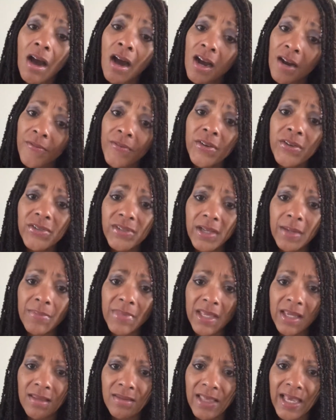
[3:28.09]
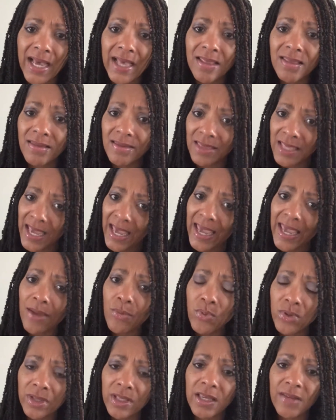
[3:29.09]
offer something that they
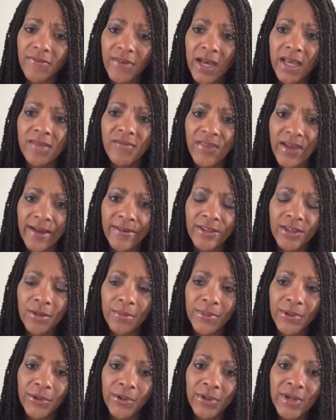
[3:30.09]
really find valuable,